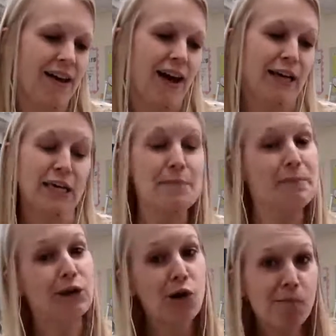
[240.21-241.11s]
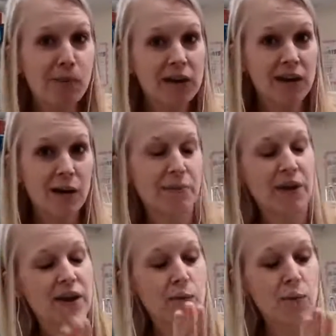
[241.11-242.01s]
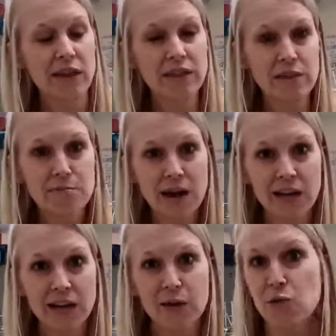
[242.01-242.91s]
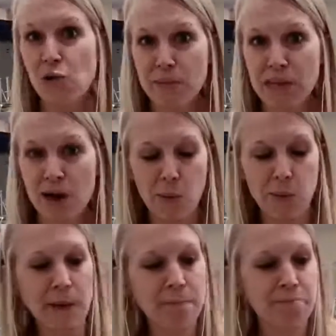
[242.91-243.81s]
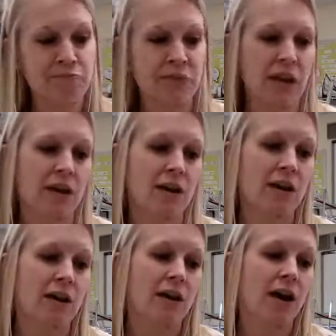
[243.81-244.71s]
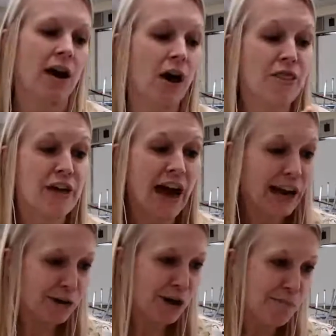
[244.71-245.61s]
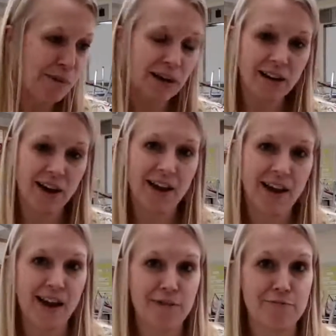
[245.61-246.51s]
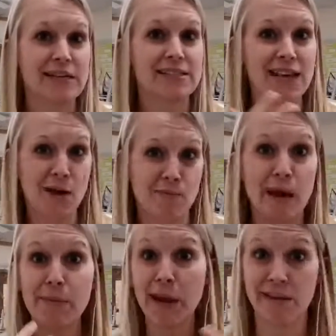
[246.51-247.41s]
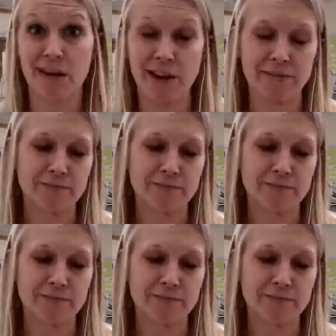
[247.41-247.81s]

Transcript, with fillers: I keep my Chromebook up there with my Google Meet open. On that Chromebook, I have my sound, my mic on.